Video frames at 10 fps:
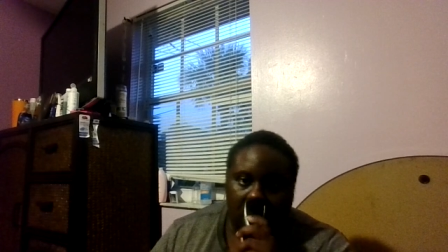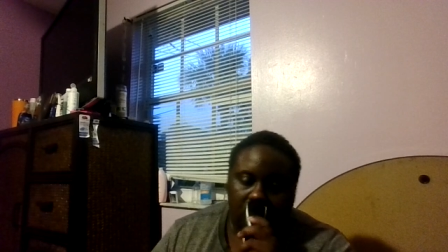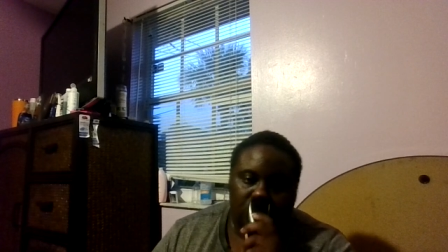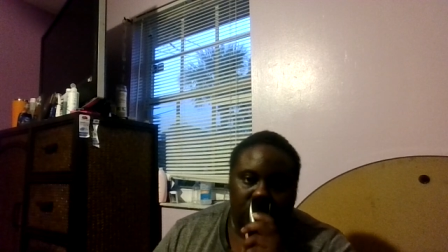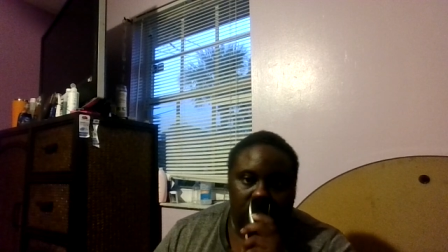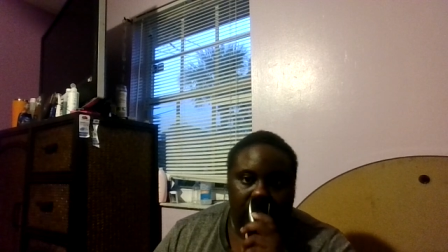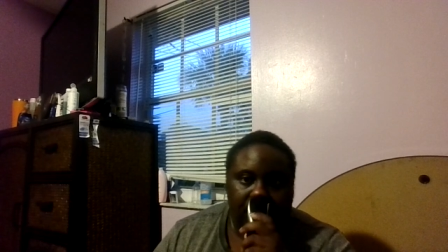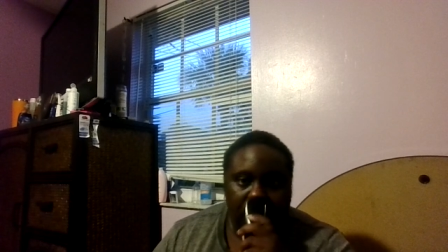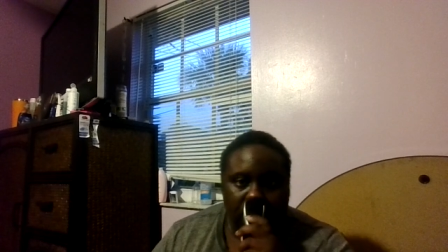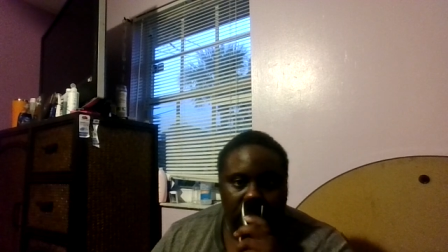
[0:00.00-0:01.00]
know she's a great
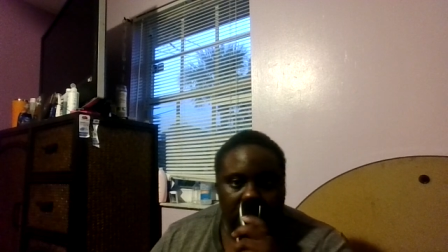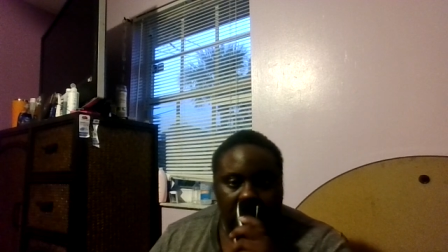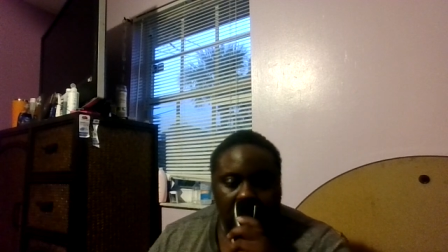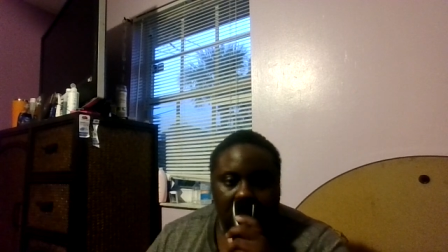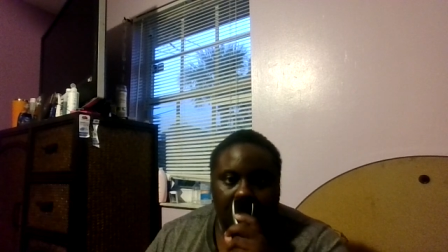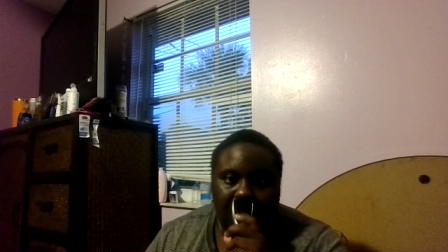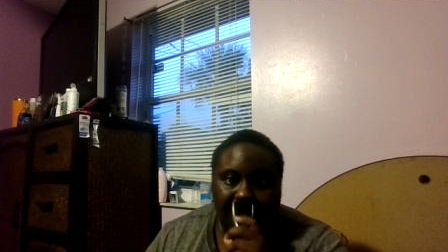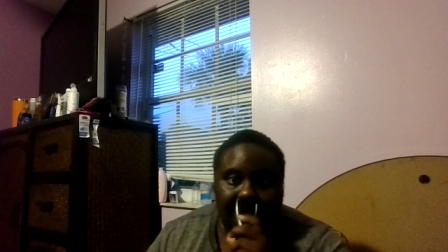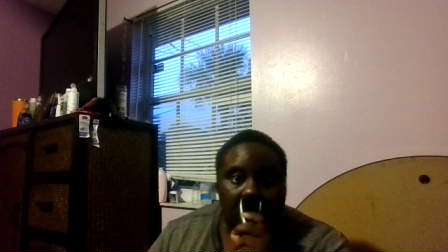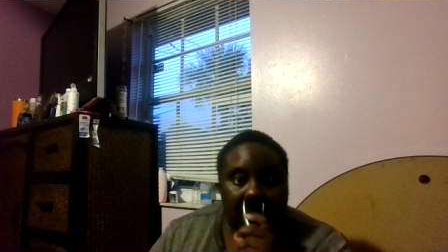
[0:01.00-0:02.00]
person.
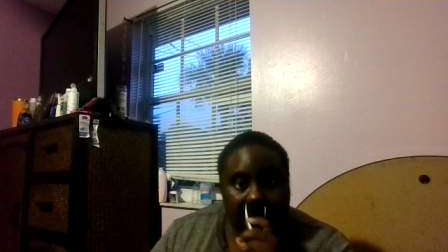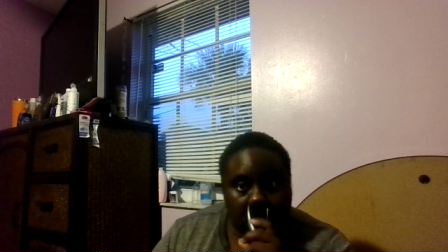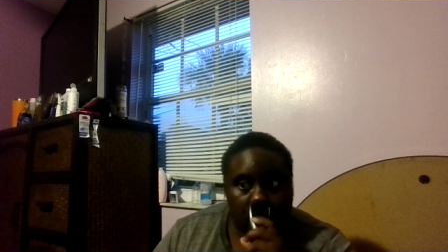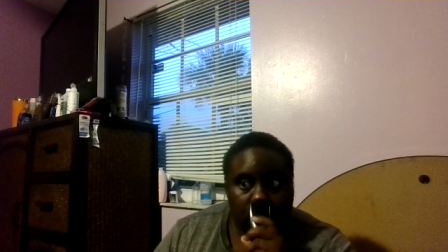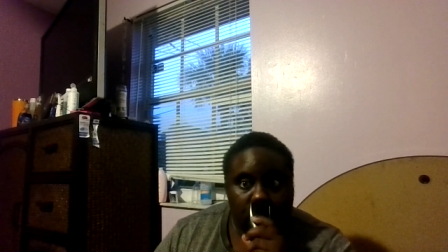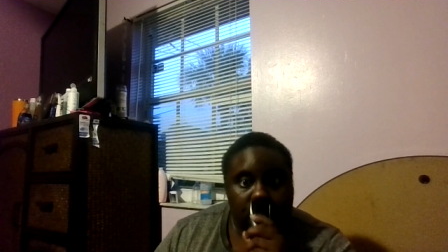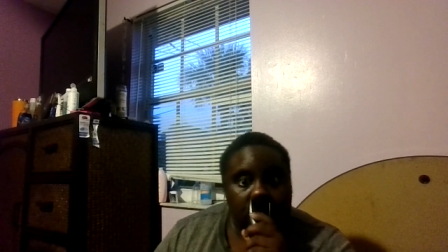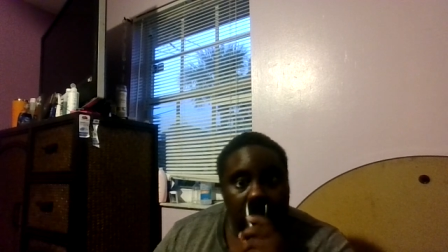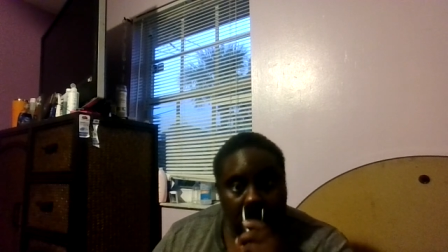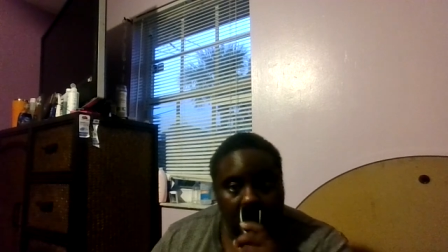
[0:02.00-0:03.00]
But all I know
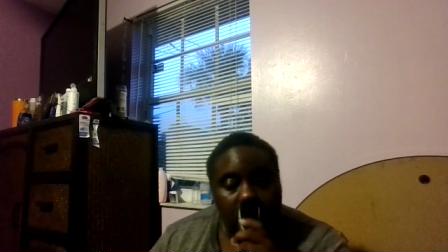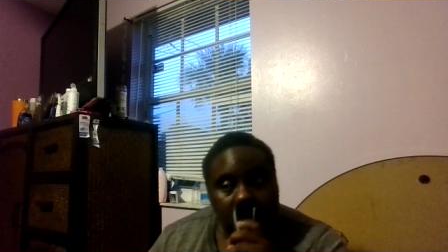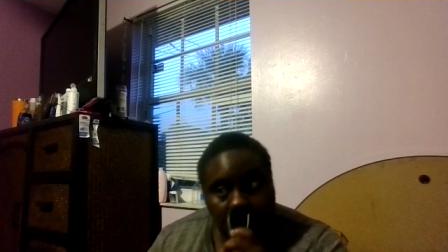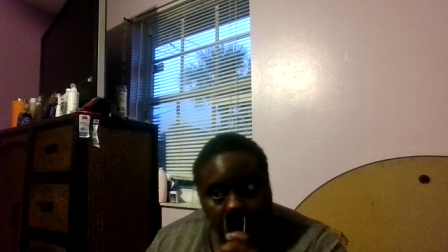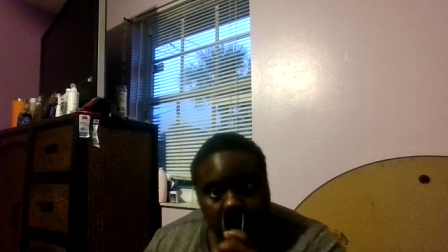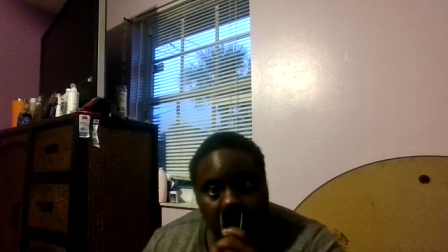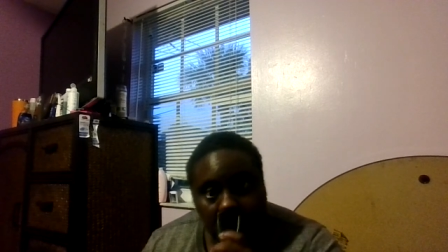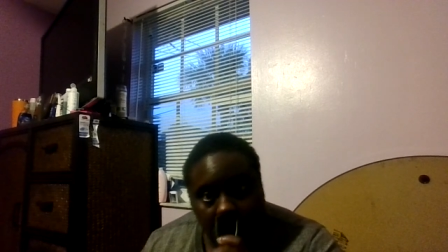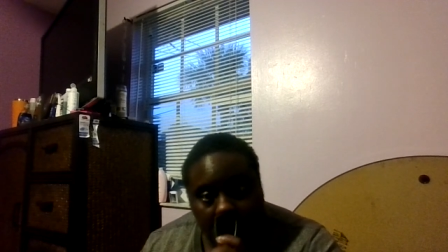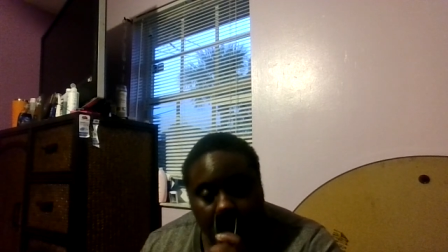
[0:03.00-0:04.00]
she she was
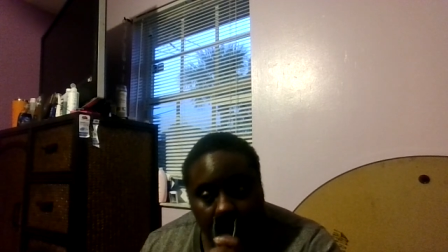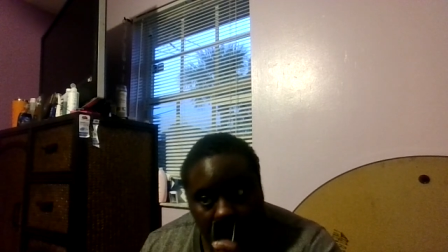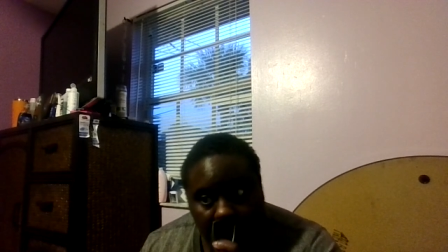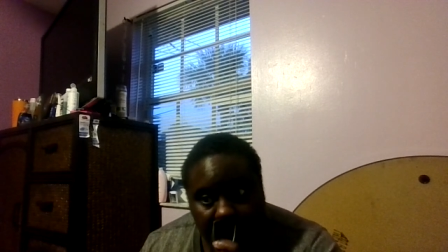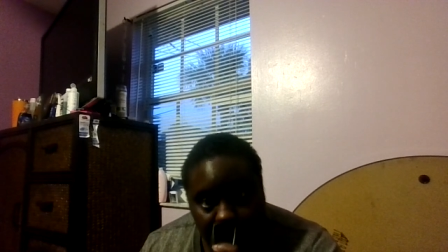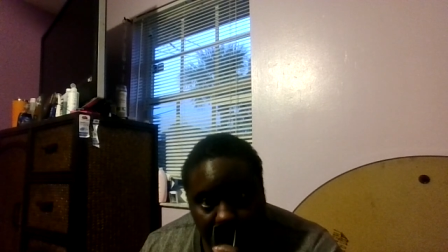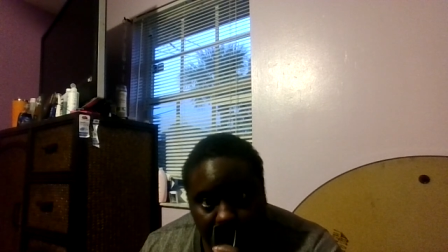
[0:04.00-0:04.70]
in a, a lesbian